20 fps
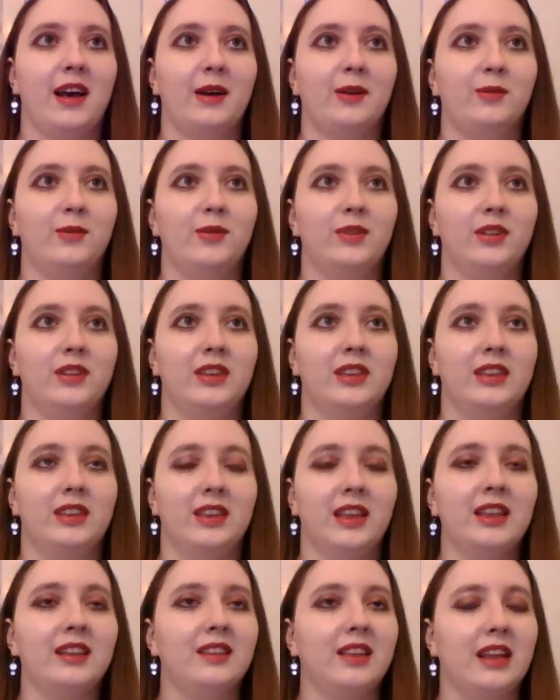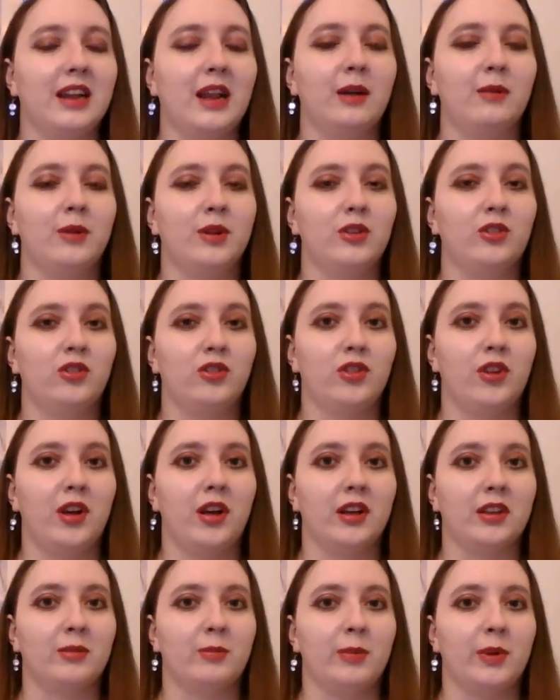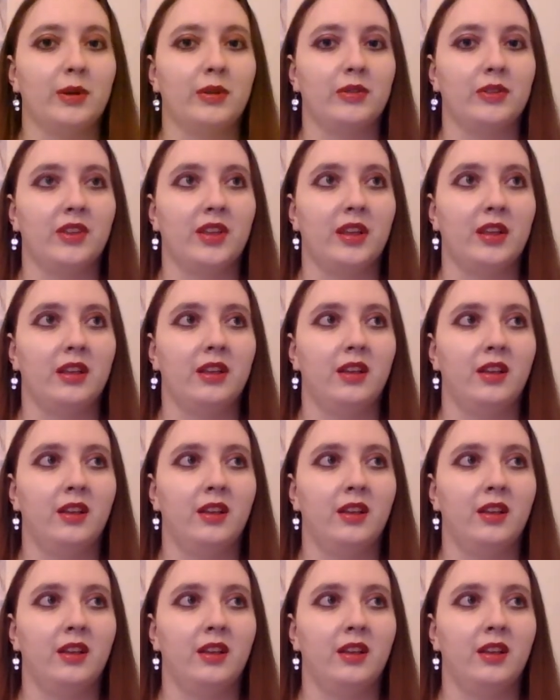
W- like I said, I was shocked, but I was like,